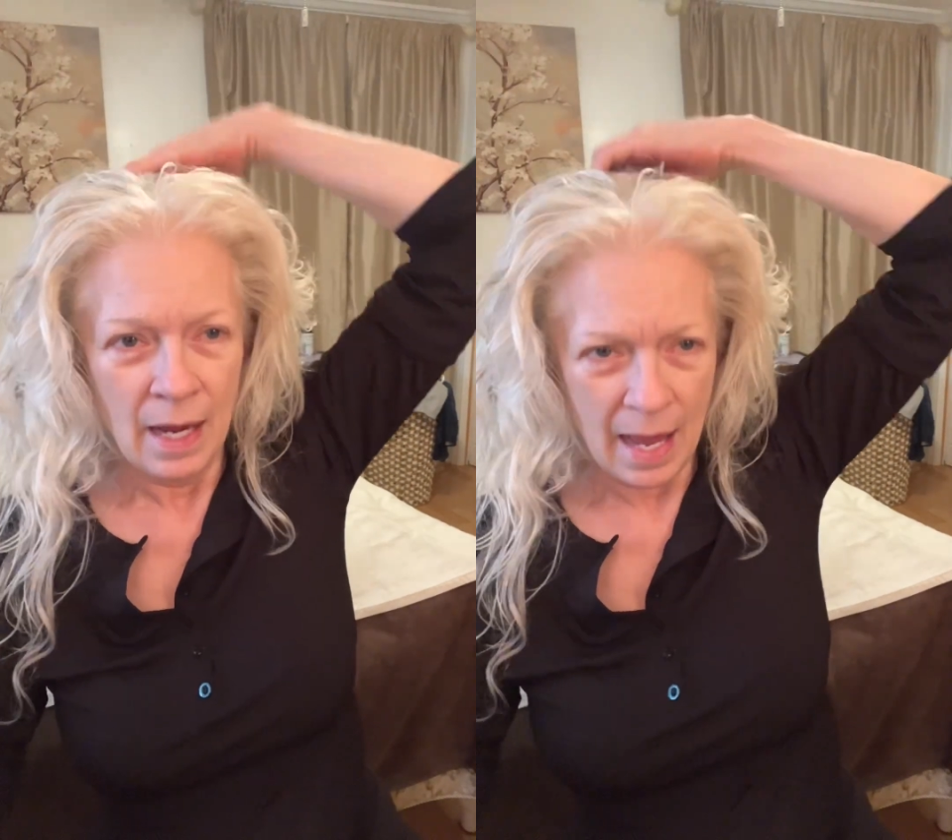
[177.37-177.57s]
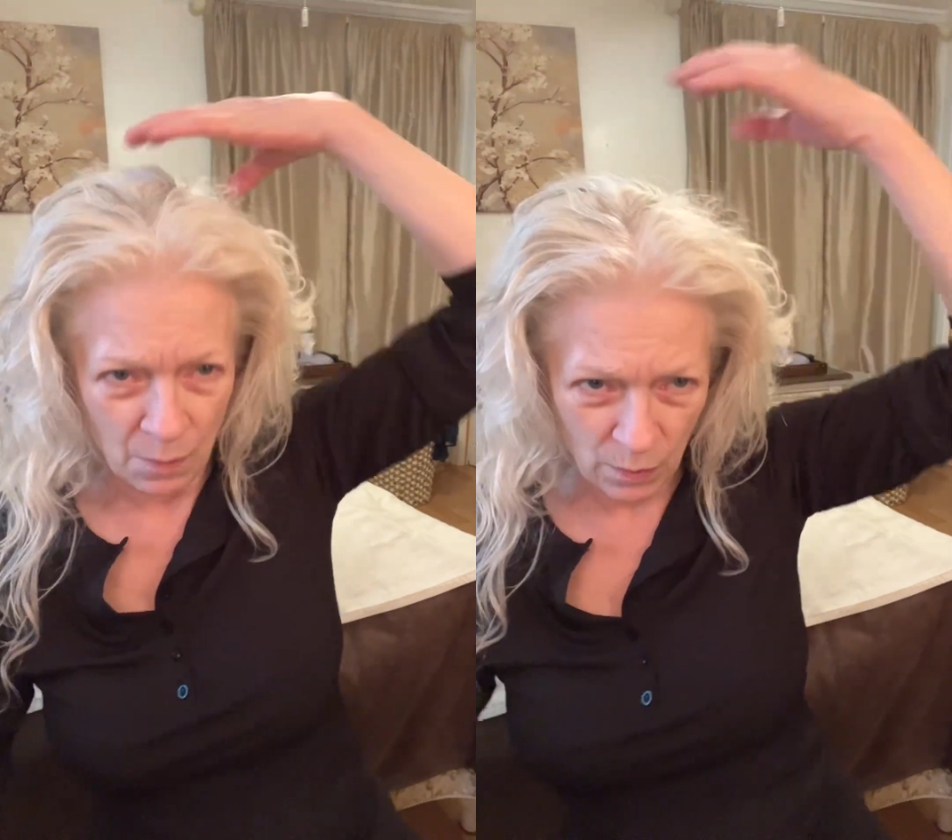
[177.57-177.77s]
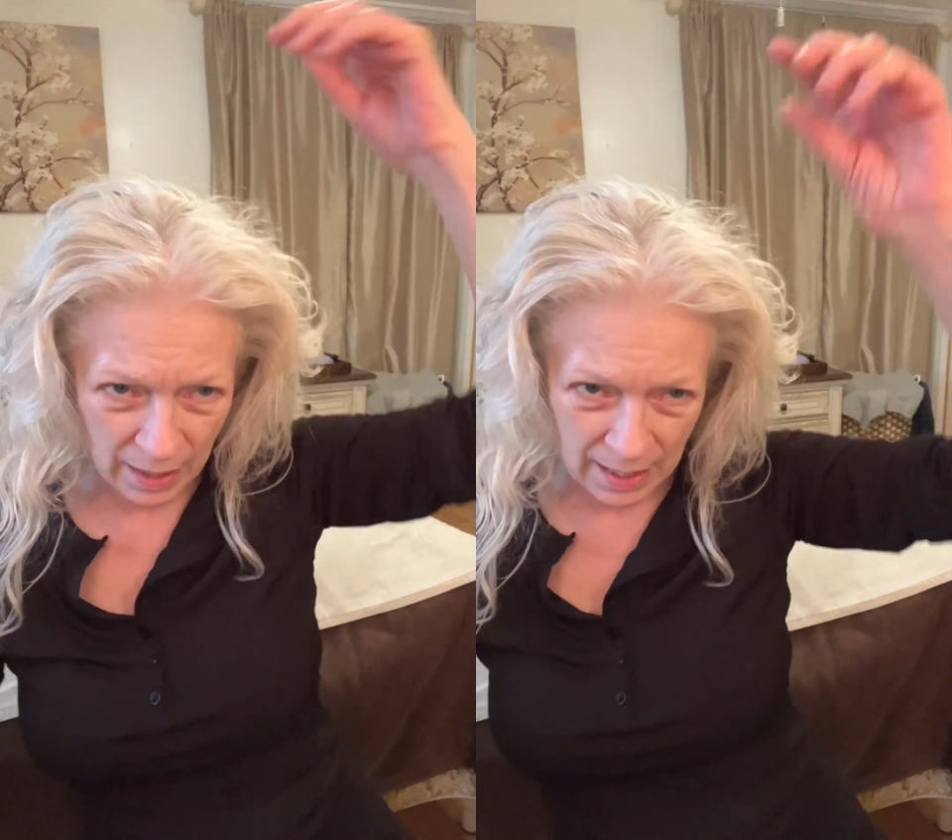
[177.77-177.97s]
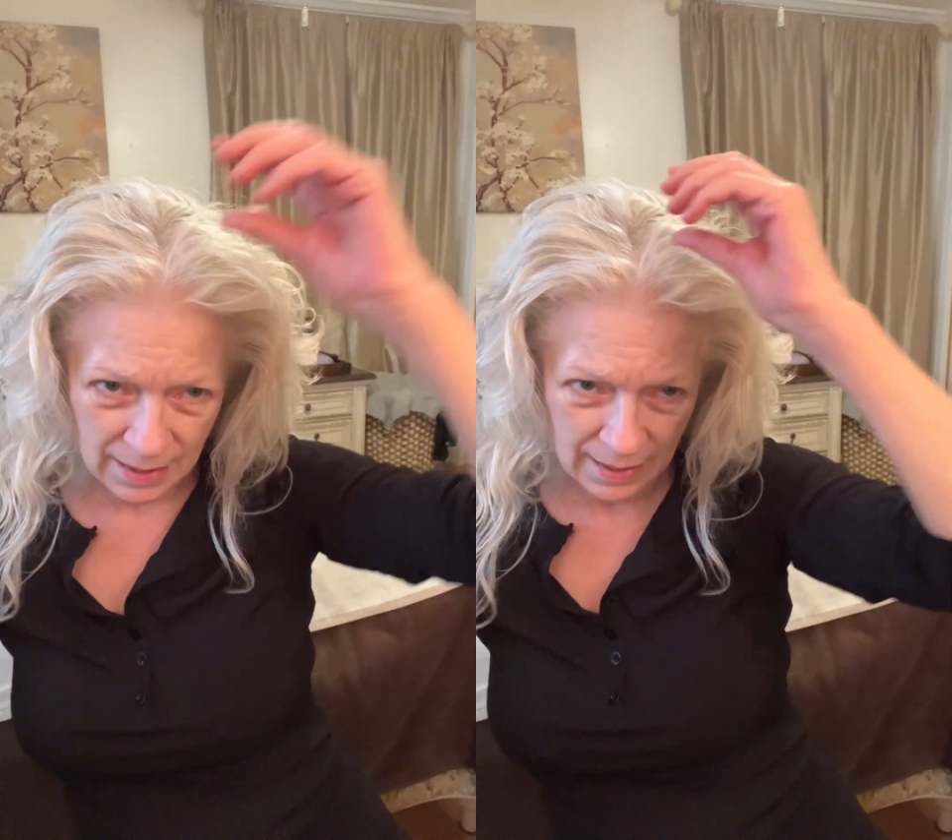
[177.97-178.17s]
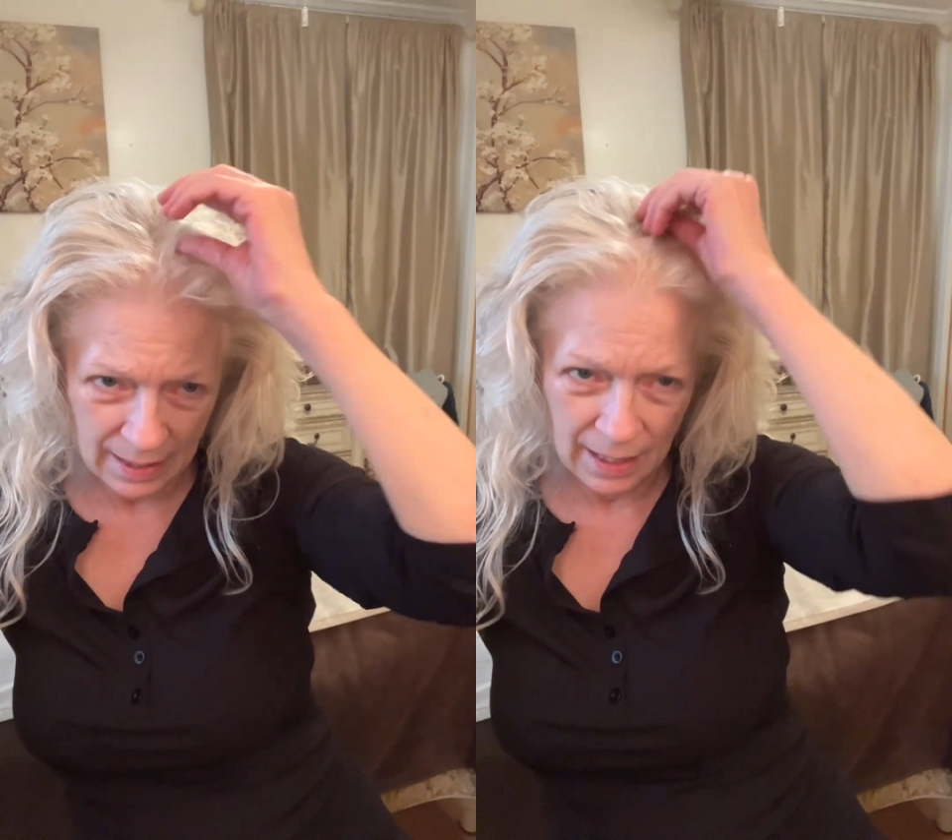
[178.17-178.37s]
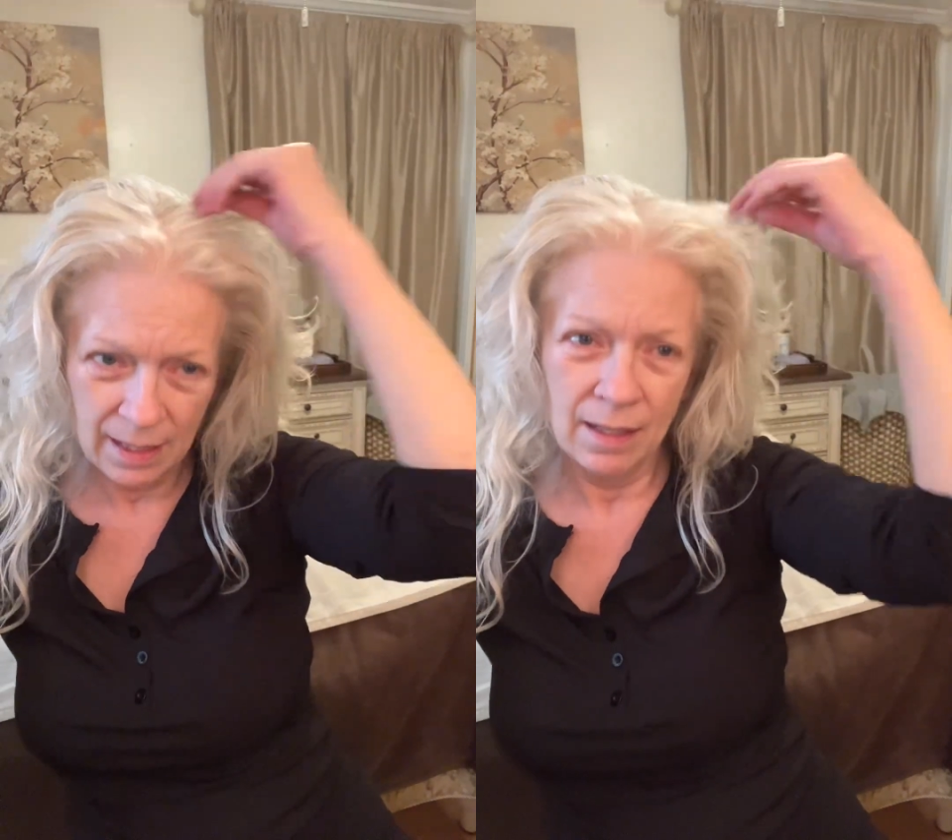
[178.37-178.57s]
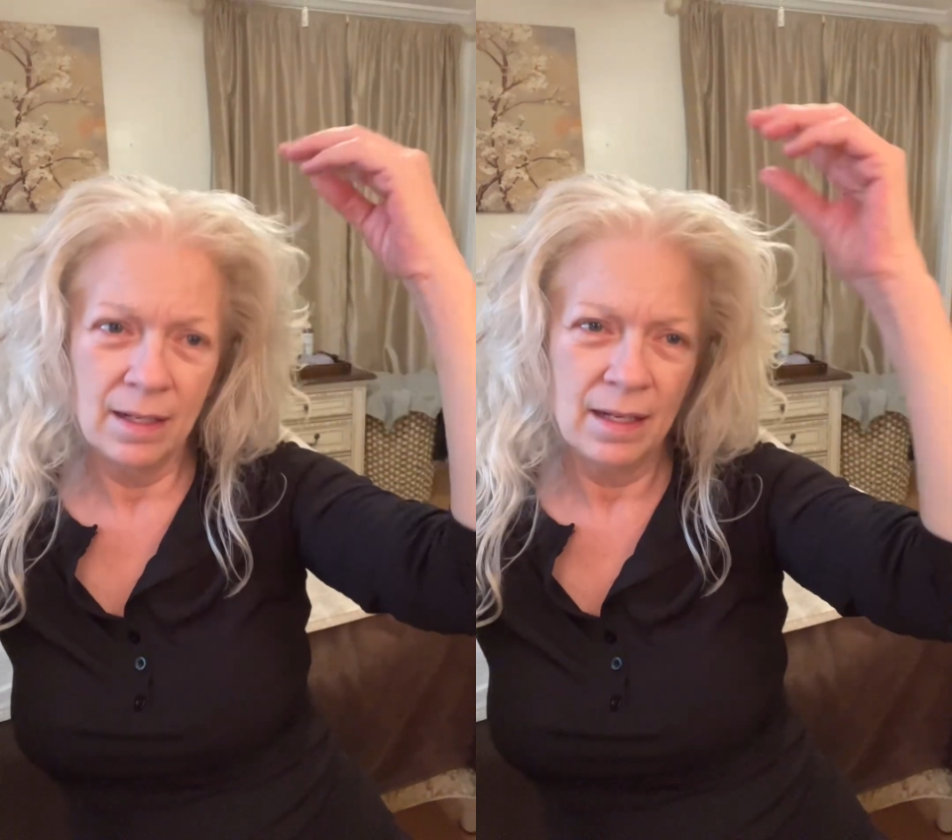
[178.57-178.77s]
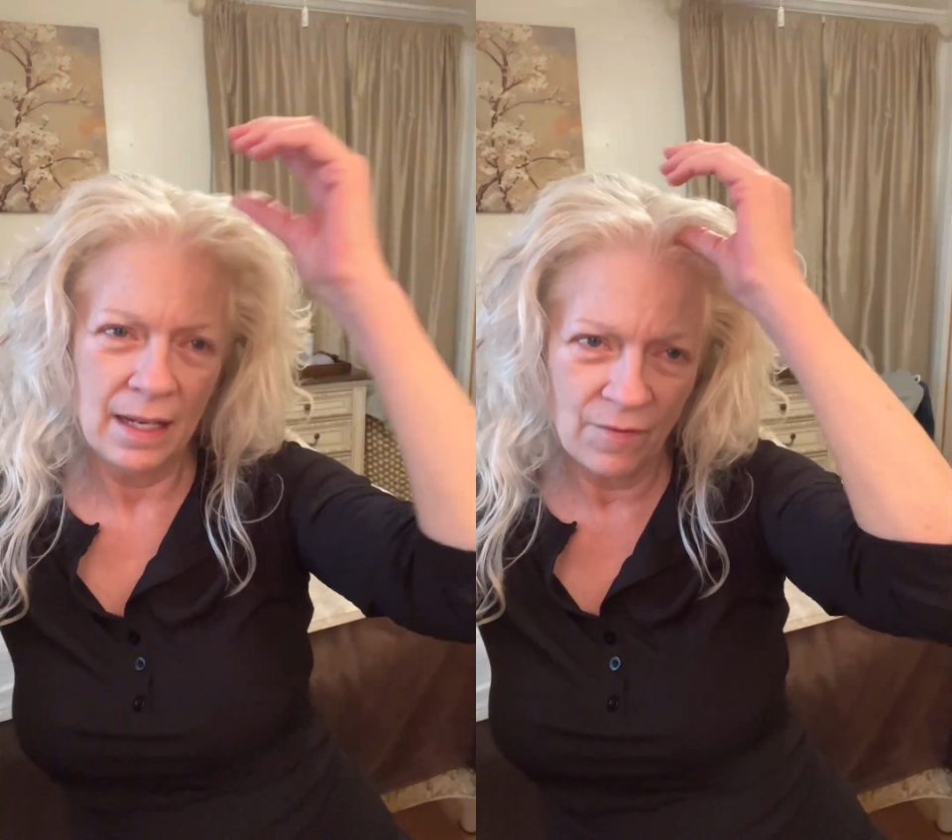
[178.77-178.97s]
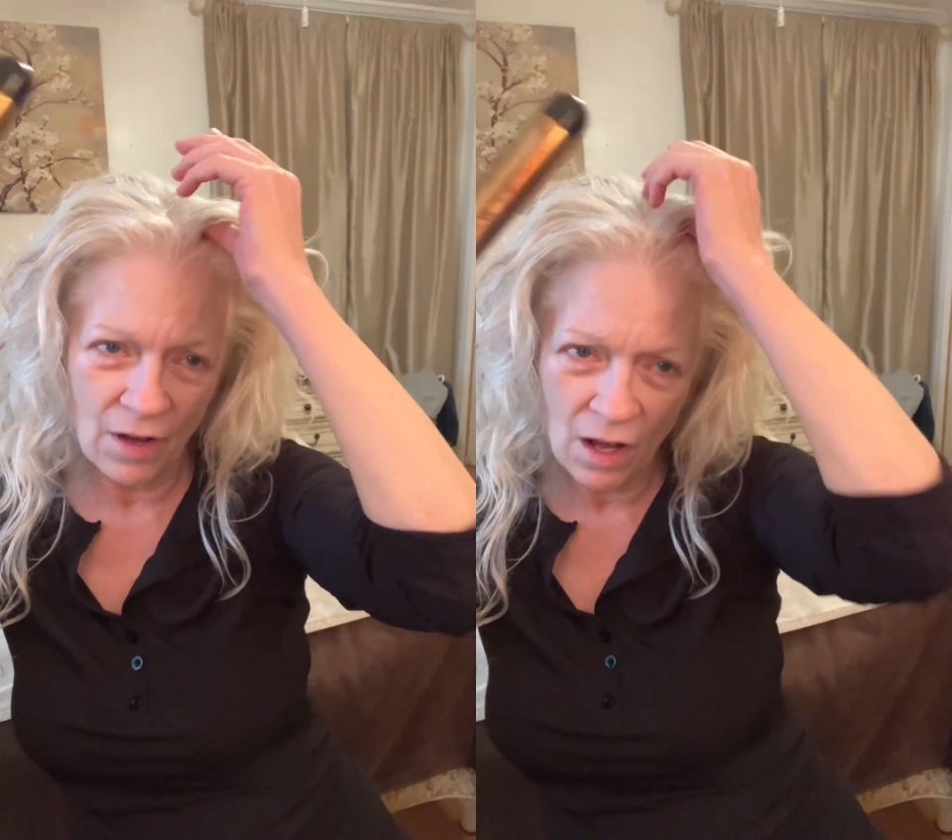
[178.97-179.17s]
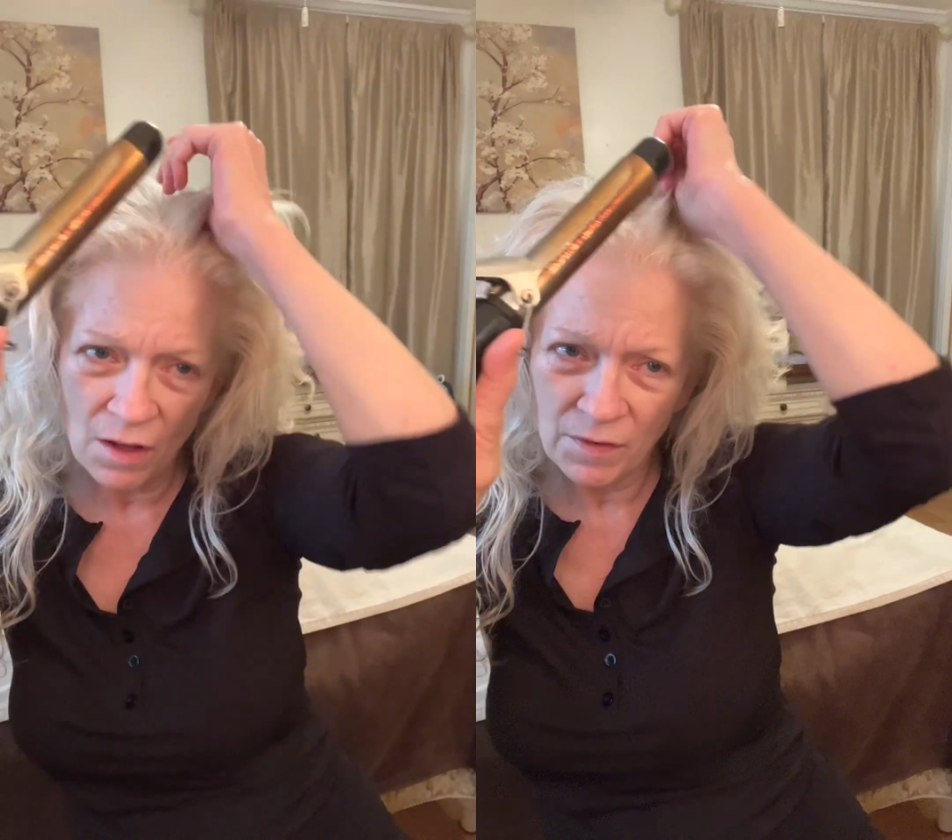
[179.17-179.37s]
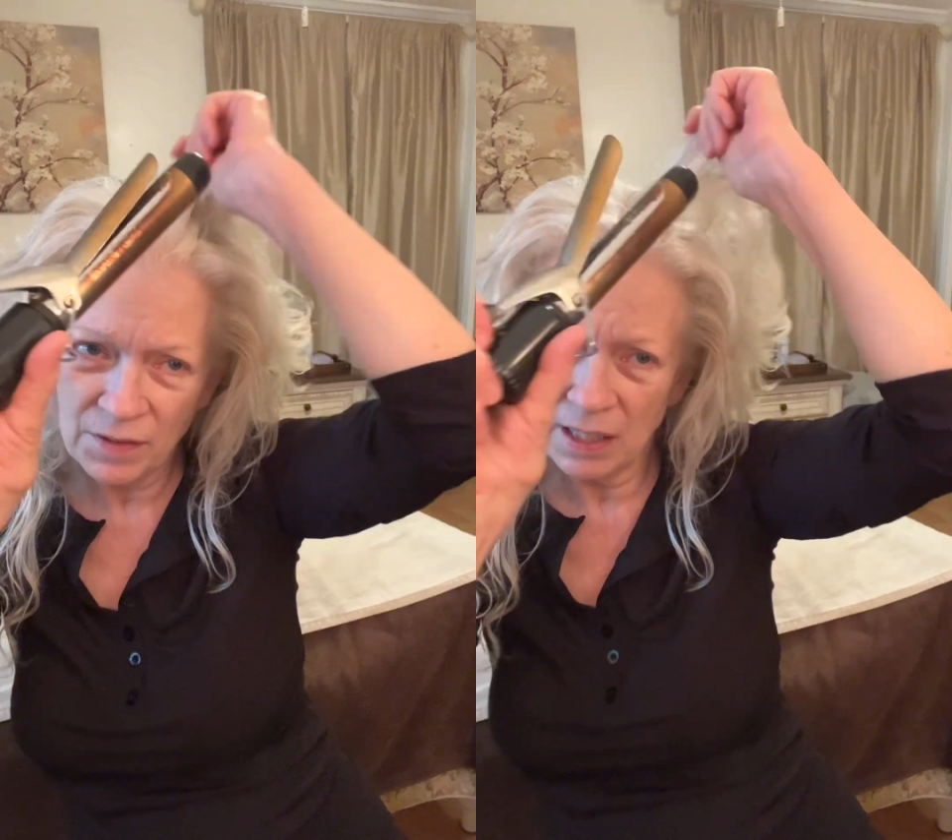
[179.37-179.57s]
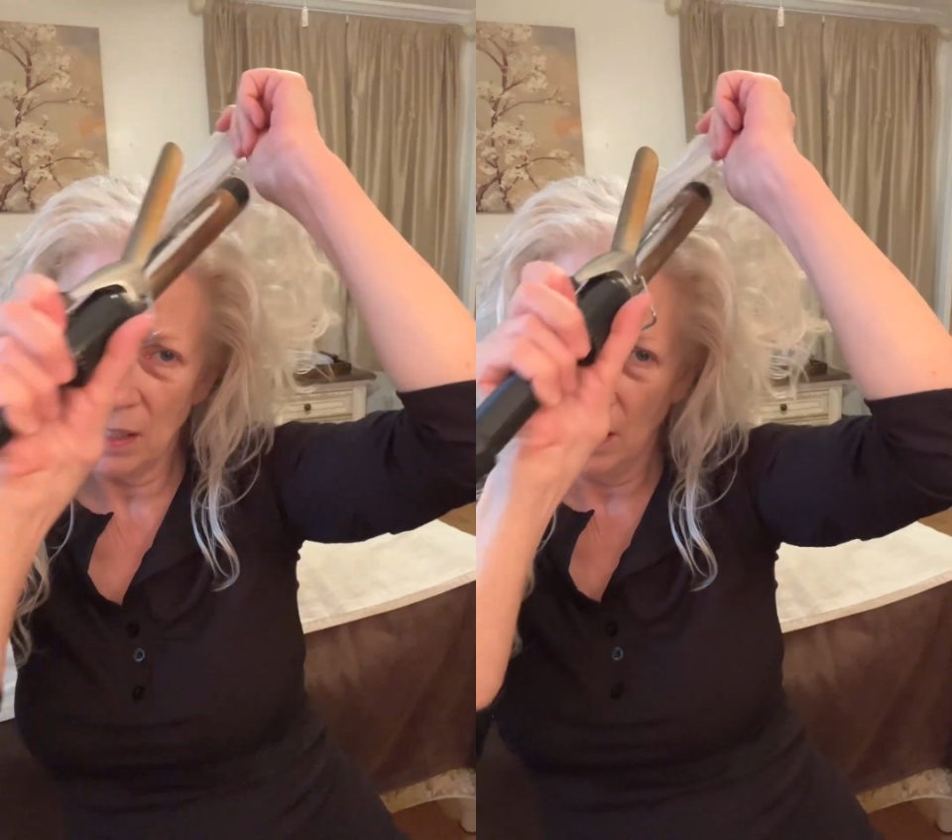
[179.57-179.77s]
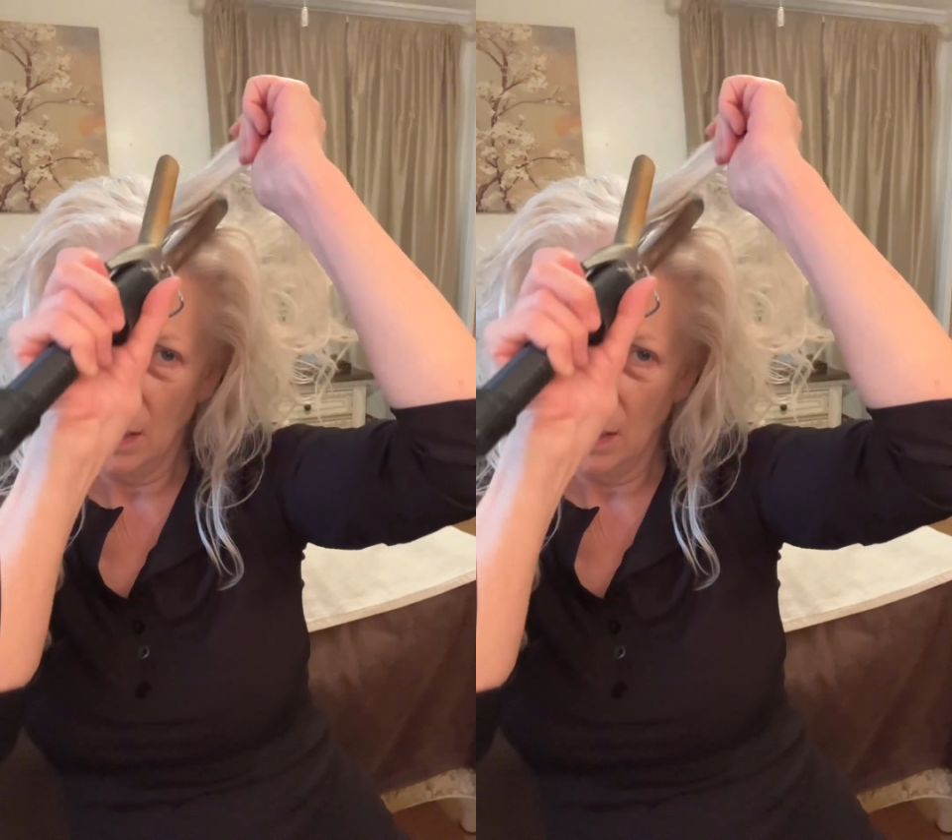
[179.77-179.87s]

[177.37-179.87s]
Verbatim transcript: And when it involves